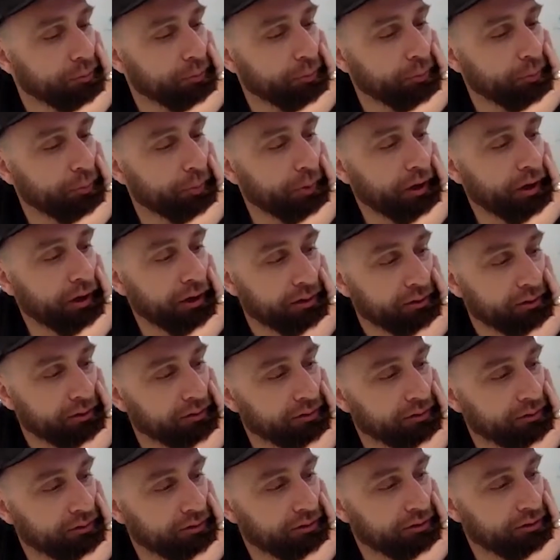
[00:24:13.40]
But
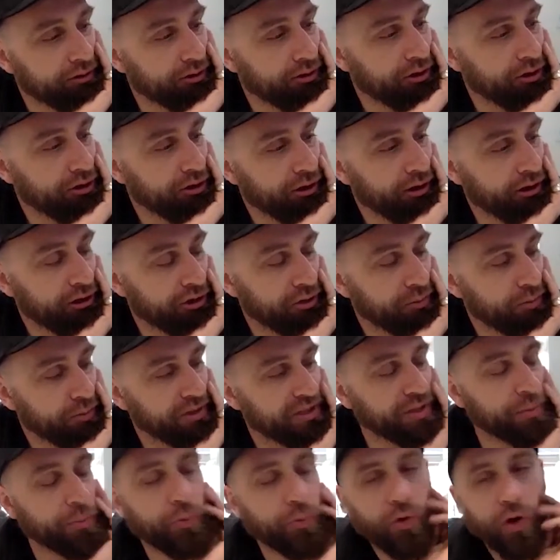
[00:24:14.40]
yeah, you'd be
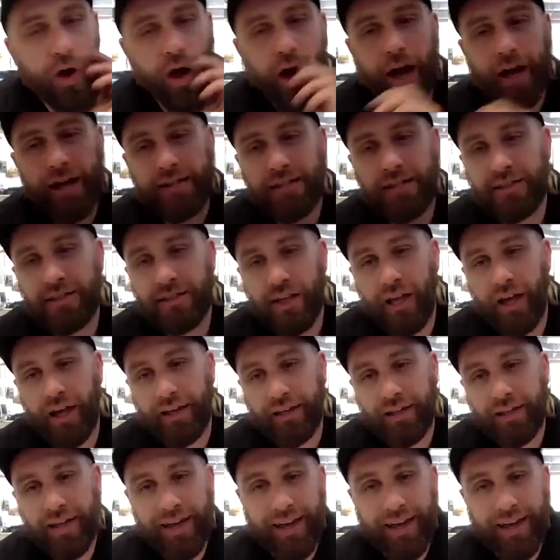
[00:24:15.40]
surprised. Like,